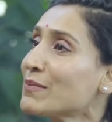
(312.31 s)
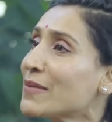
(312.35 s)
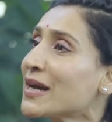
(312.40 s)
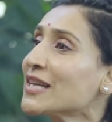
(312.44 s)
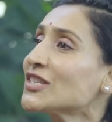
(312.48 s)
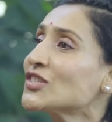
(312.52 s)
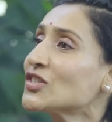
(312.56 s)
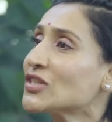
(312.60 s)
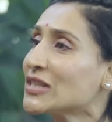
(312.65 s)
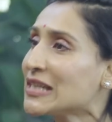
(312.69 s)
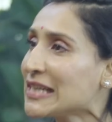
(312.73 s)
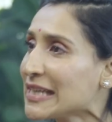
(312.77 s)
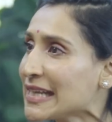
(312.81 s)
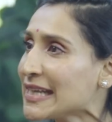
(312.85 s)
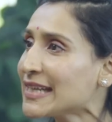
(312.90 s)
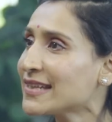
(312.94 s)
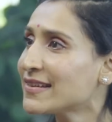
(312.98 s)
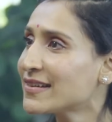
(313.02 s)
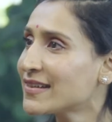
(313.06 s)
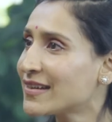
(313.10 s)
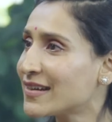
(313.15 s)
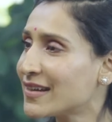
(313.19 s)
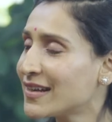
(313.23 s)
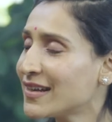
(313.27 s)
much
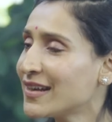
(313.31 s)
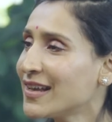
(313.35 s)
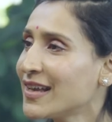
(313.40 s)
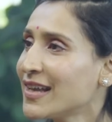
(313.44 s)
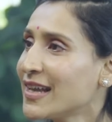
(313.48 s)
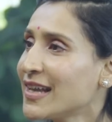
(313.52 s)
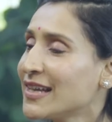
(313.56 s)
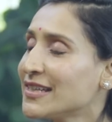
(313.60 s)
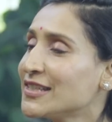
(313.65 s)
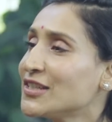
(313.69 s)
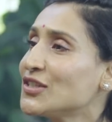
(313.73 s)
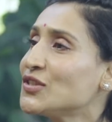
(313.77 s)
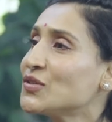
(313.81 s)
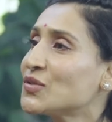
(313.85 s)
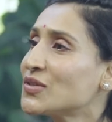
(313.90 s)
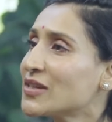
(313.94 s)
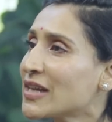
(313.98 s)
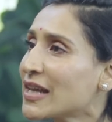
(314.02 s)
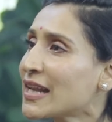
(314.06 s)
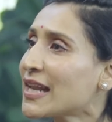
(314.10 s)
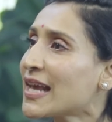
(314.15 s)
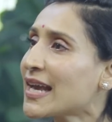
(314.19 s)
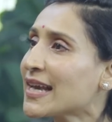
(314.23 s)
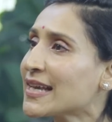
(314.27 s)
later did you
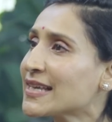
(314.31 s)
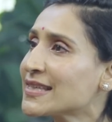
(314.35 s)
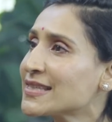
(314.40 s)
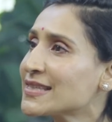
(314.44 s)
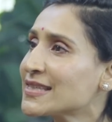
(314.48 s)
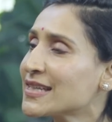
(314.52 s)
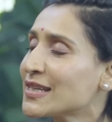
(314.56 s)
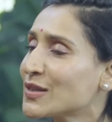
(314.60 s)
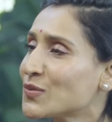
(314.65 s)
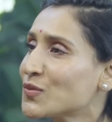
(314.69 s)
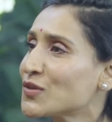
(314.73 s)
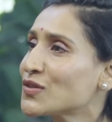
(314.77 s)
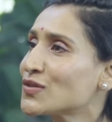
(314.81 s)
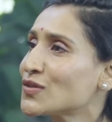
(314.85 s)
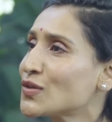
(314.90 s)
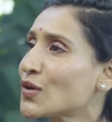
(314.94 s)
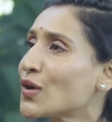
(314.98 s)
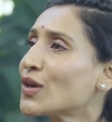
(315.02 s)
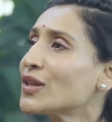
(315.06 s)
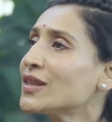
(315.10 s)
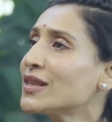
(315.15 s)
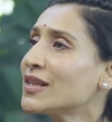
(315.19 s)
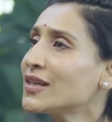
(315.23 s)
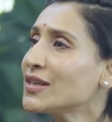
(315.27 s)
realize it was
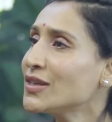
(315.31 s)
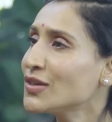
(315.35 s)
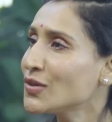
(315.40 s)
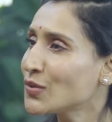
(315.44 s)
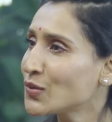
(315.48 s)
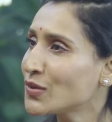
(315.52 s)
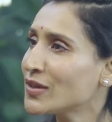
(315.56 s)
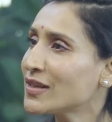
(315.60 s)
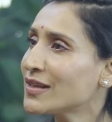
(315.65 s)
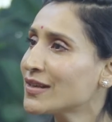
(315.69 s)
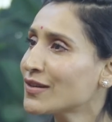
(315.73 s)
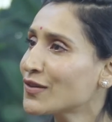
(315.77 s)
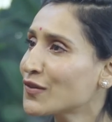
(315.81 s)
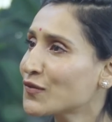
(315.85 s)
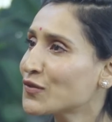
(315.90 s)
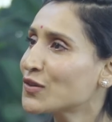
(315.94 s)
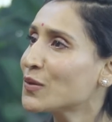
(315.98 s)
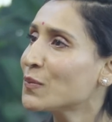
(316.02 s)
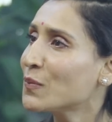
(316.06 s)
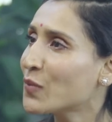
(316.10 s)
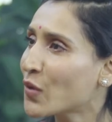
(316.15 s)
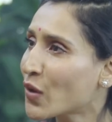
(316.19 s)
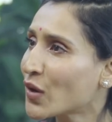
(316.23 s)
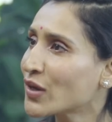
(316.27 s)
not the union of the
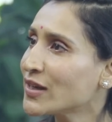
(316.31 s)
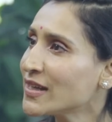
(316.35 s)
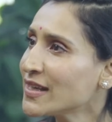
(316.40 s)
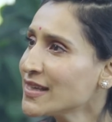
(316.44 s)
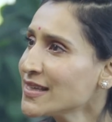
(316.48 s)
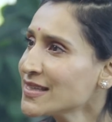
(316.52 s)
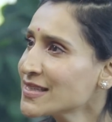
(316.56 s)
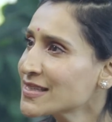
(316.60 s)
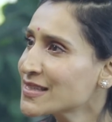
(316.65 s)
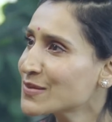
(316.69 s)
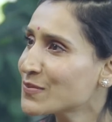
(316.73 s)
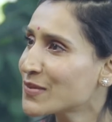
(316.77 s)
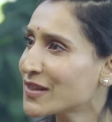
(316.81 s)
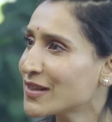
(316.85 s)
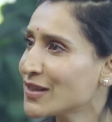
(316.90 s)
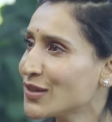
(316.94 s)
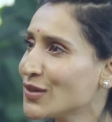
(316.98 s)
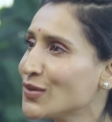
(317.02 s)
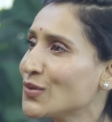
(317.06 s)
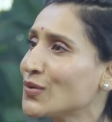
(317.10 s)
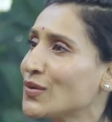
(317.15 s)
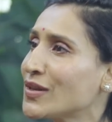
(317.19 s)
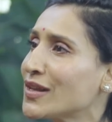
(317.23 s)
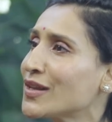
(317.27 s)
bodies, but the
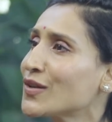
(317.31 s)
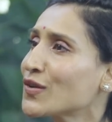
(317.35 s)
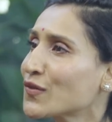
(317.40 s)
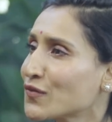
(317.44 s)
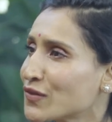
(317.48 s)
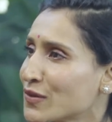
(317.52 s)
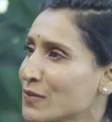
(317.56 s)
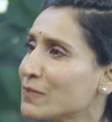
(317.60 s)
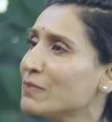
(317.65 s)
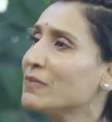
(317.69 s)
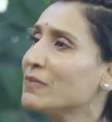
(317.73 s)
union of the